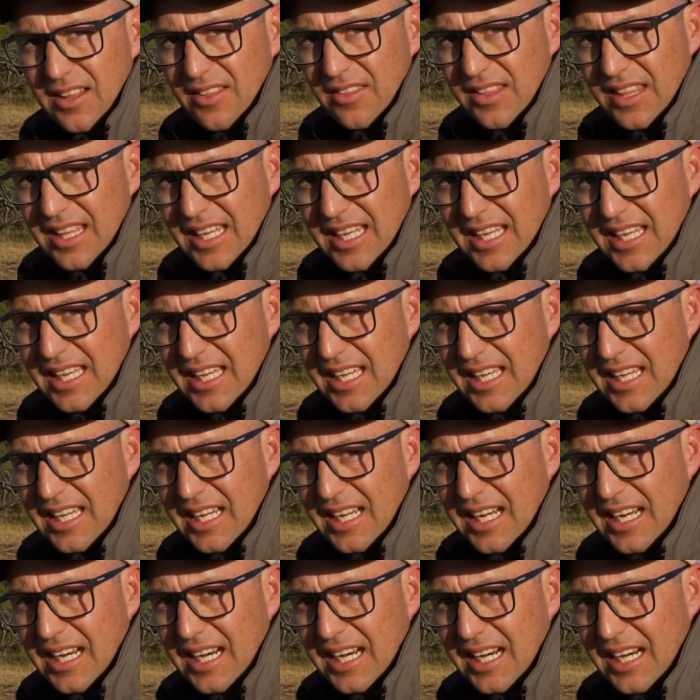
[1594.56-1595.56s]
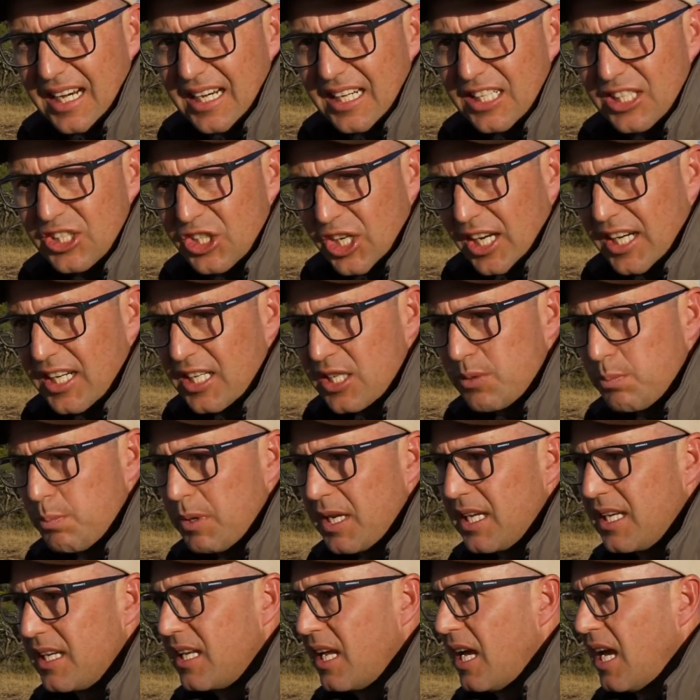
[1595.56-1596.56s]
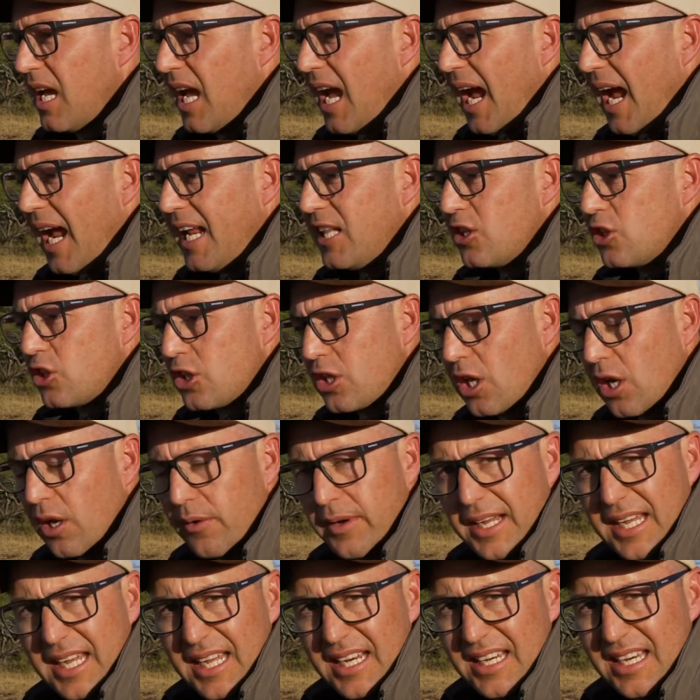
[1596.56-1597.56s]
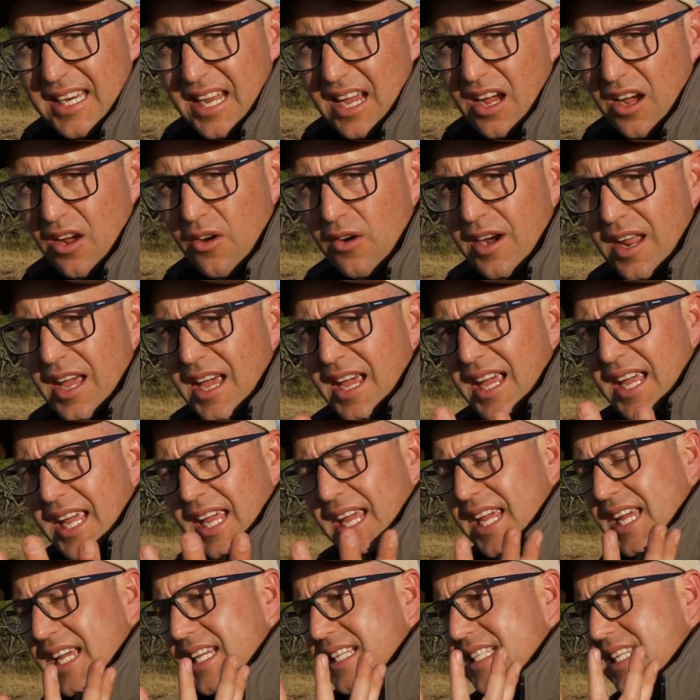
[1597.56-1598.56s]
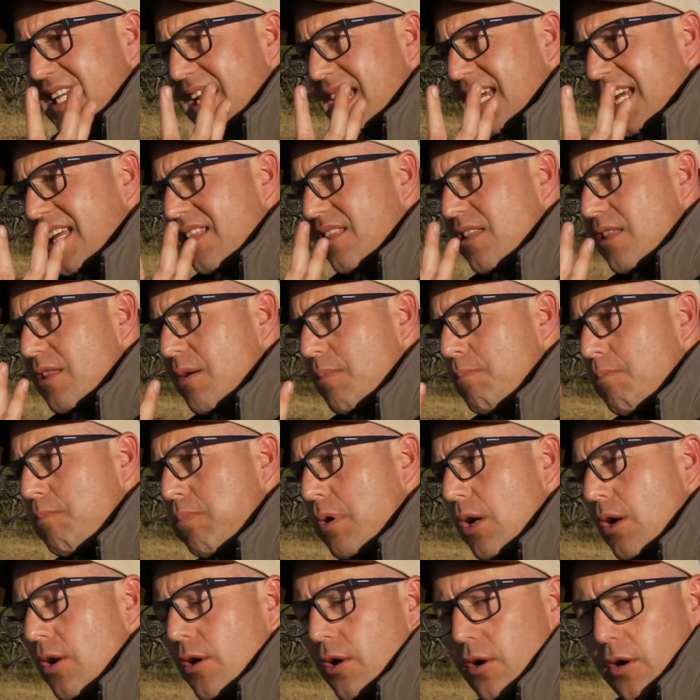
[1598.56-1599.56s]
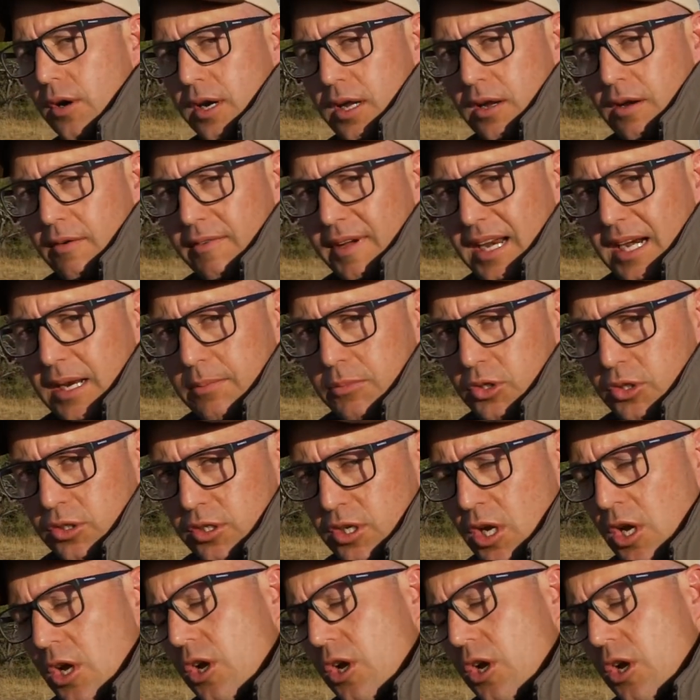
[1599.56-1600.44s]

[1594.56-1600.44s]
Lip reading: the shutter speed and slowing it down is in the blurring of animals.